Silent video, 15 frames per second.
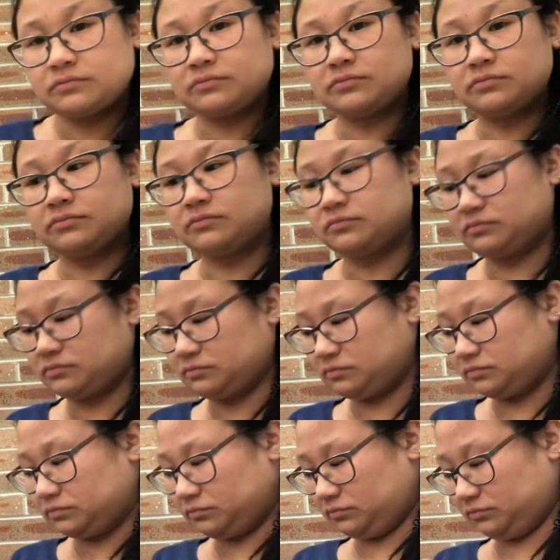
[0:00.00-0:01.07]

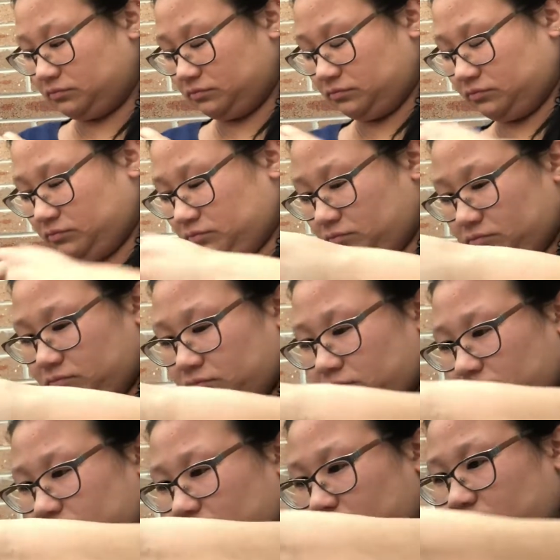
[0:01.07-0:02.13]

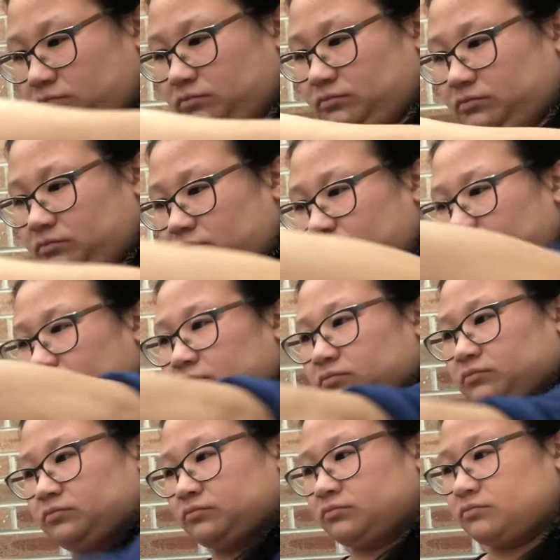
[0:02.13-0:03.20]

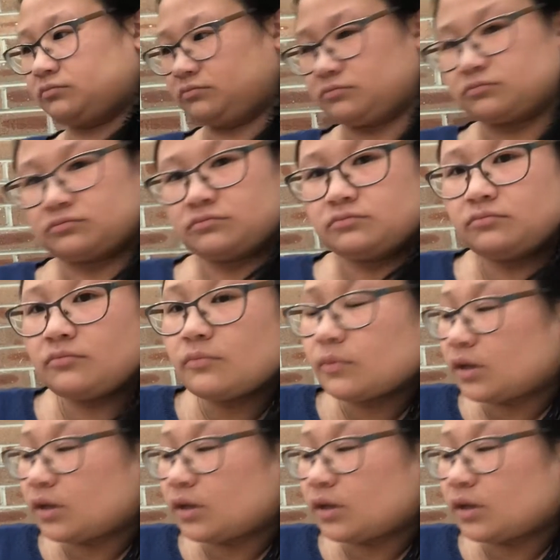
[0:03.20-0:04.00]
Nothing is said.